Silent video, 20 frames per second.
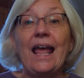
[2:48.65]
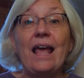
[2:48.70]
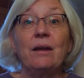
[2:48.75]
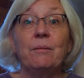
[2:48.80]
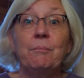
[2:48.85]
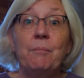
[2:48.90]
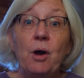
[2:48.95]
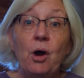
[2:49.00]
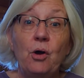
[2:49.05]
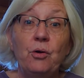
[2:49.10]
And
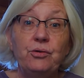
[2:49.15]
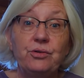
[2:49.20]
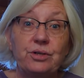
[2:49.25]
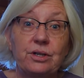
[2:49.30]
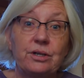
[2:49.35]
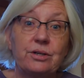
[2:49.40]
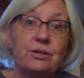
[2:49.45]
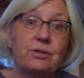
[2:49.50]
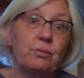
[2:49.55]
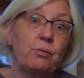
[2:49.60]

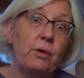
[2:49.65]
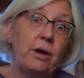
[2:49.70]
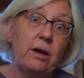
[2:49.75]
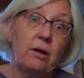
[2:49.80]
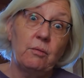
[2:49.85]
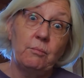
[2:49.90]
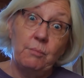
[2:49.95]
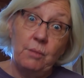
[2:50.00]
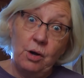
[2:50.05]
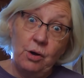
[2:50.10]
Moses,
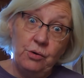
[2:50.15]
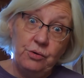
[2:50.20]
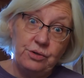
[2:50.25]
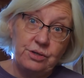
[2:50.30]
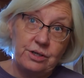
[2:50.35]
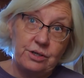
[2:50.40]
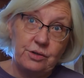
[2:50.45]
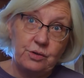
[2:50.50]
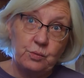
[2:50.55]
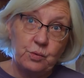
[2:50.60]
well,
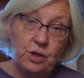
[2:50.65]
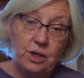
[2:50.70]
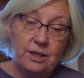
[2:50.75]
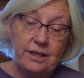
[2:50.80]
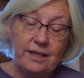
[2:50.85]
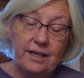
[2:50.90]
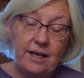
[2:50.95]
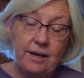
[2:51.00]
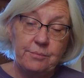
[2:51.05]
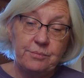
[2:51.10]
Moses
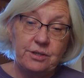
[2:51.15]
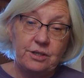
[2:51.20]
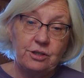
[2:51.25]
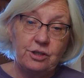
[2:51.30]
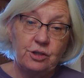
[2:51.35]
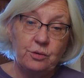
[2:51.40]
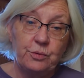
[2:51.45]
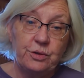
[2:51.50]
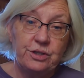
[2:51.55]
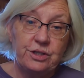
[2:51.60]
really comes
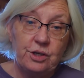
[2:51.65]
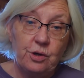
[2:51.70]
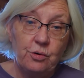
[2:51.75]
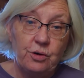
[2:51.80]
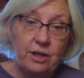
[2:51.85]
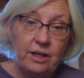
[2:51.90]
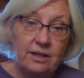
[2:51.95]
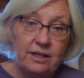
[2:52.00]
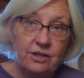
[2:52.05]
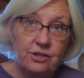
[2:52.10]
into his own
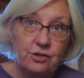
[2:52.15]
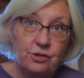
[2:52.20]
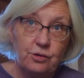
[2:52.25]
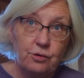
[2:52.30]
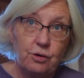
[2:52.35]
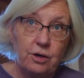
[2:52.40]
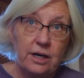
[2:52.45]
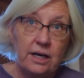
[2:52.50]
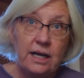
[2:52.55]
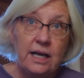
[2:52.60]
in this
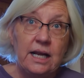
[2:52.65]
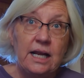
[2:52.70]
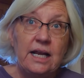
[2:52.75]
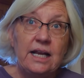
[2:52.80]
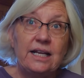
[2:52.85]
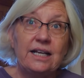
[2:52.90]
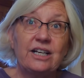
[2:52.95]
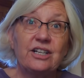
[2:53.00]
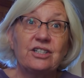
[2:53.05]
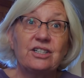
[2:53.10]
story
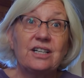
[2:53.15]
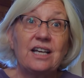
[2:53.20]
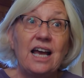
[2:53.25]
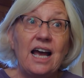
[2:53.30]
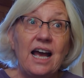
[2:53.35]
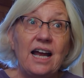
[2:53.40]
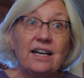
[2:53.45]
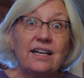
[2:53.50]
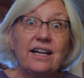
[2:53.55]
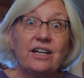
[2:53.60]
because
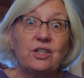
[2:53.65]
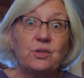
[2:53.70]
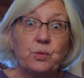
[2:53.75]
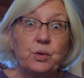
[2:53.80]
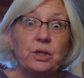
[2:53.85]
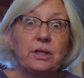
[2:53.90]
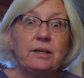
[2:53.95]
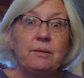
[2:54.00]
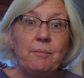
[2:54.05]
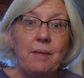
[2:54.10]
God gets
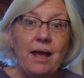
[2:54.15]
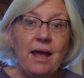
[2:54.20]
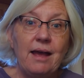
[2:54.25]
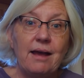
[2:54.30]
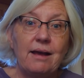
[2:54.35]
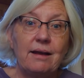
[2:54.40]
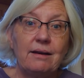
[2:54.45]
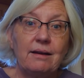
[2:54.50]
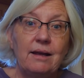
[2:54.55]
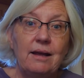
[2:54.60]
really
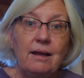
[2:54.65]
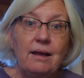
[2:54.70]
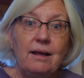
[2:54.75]
mad